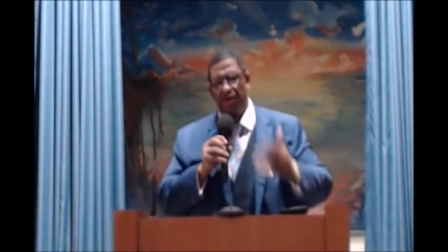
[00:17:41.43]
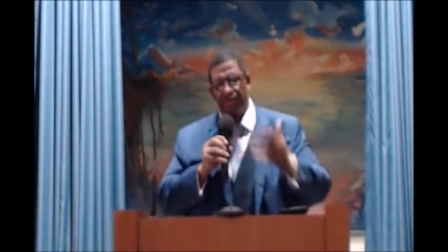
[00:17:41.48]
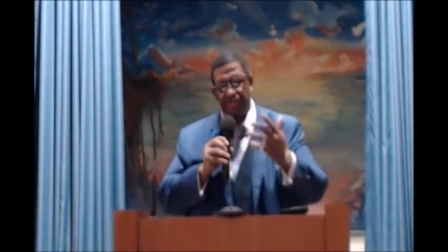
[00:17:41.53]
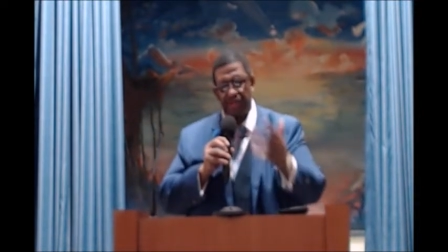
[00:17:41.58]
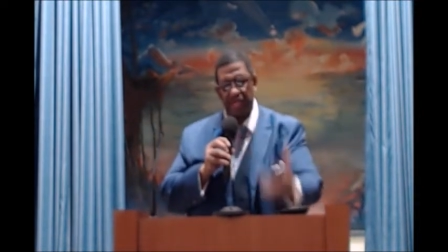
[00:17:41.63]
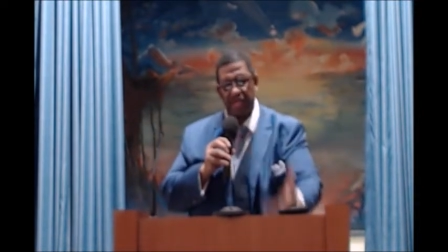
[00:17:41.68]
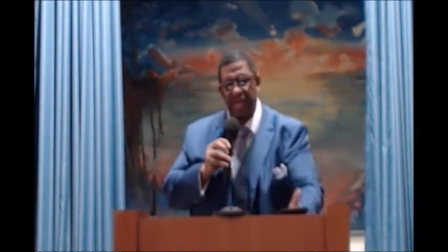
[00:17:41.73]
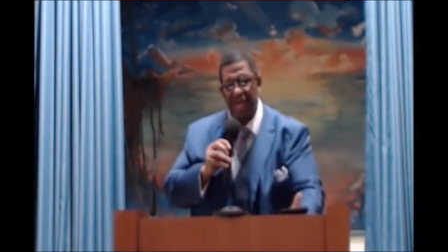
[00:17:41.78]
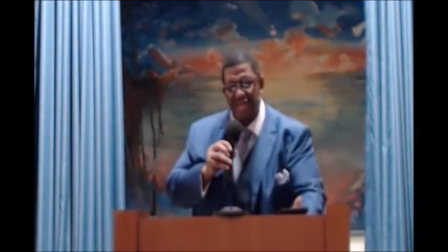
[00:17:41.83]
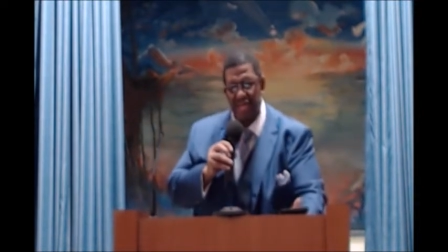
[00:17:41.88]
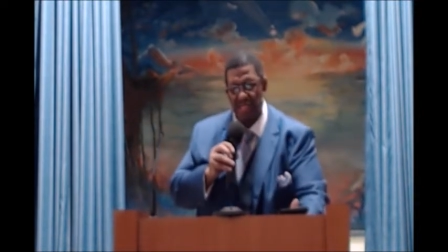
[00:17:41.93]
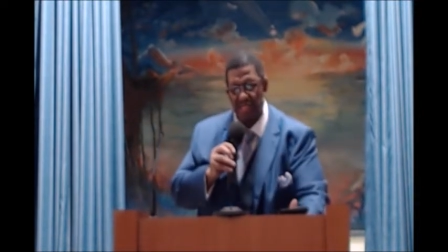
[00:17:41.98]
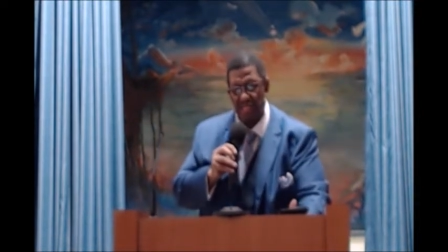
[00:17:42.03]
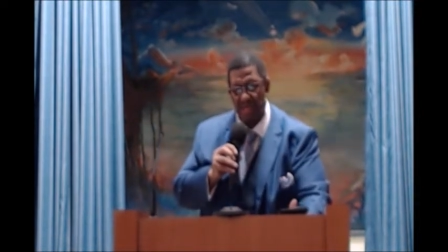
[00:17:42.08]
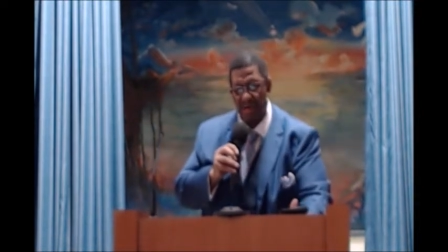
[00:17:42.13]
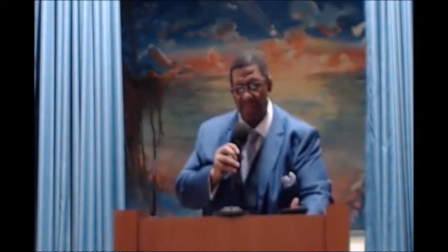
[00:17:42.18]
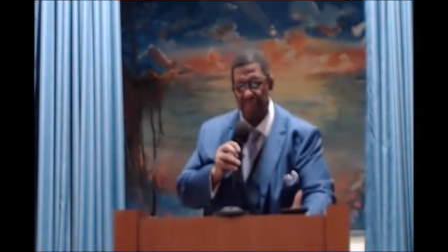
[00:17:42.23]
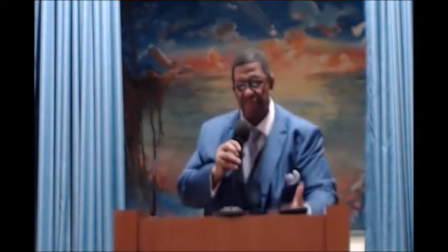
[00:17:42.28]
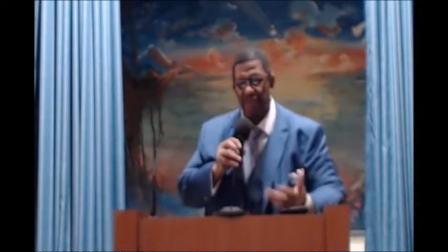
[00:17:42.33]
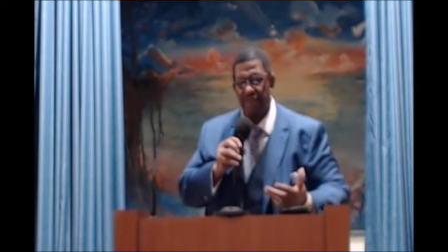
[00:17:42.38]
the
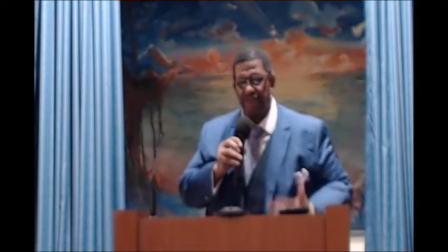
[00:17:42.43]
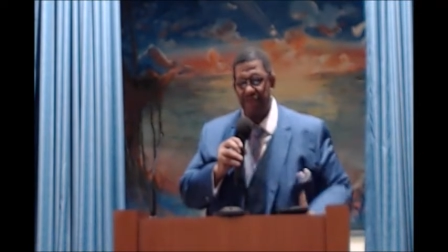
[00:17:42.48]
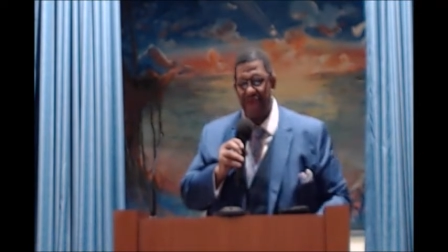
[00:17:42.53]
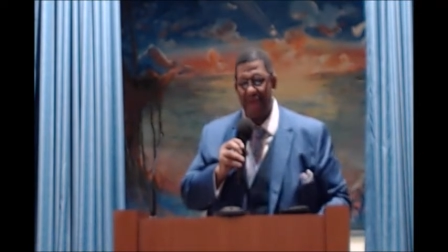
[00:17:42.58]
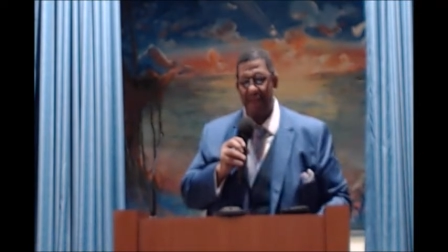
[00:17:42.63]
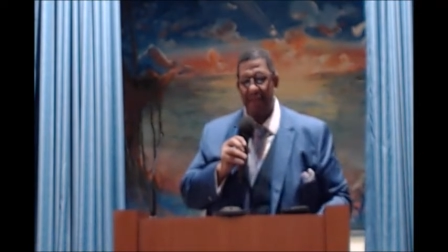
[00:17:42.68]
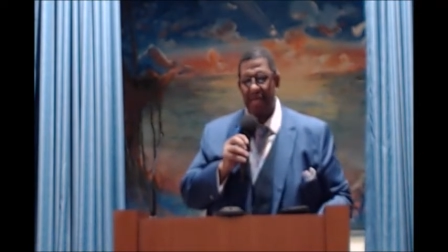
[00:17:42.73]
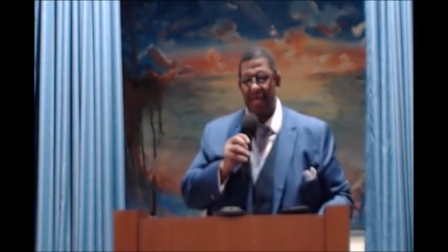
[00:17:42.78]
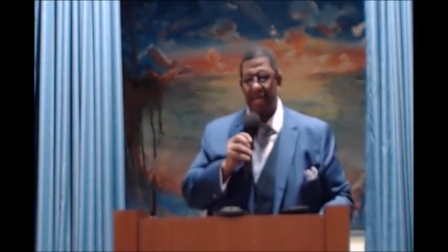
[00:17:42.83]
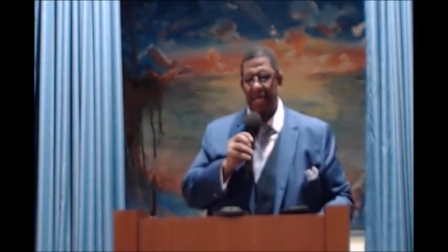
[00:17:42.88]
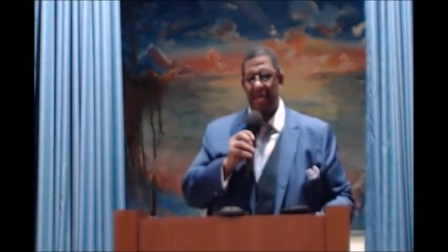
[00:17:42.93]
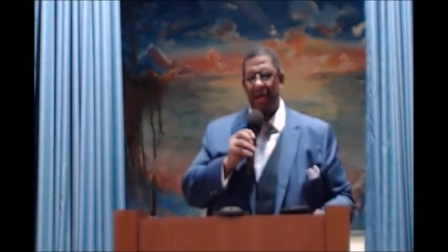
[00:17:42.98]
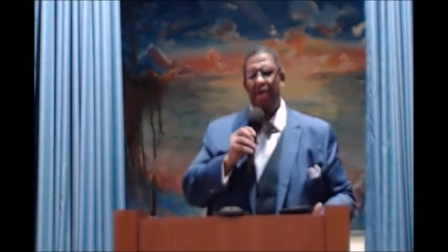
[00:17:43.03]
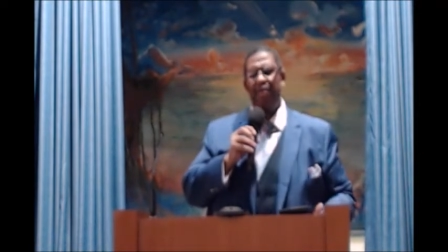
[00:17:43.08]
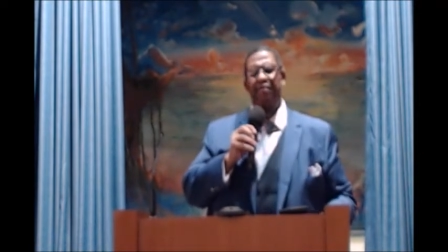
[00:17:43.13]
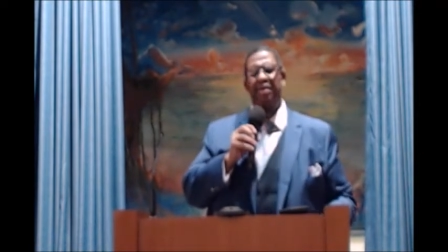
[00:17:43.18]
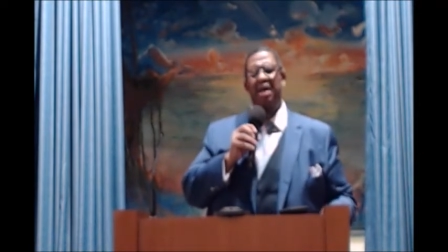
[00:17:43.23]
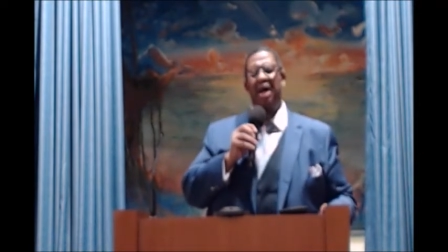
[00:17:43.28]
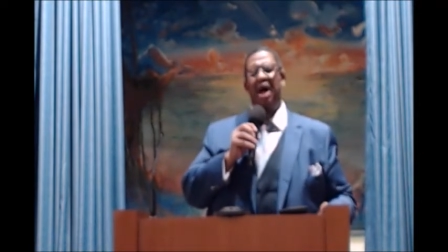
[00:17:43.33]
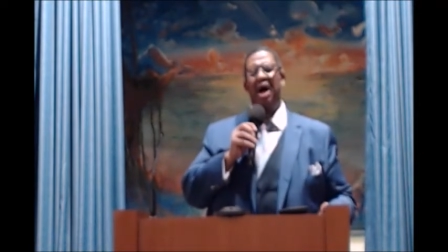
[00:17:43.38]
kingdom, the family of
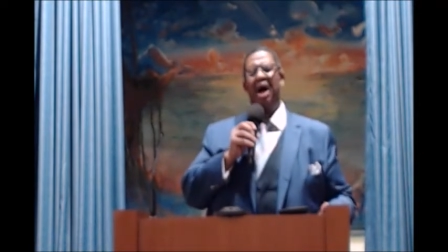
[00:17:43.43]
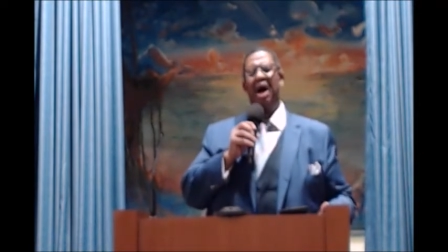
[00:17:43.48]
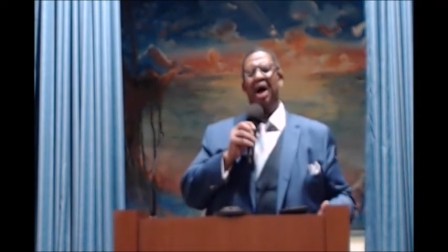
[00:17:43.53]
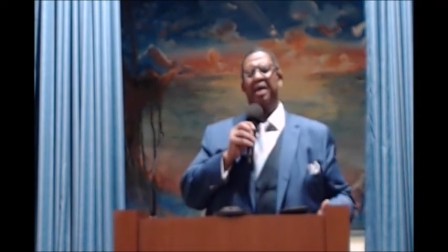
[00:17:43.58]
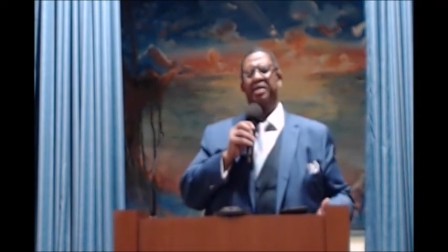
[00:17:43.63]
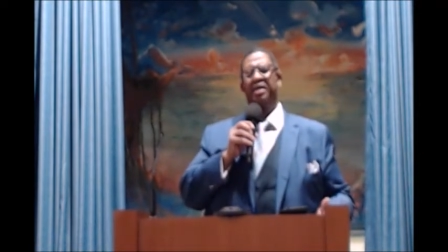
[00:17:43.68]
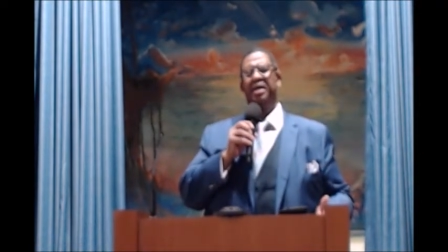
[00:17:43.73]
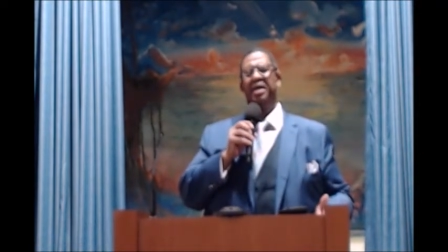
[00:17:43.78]
God,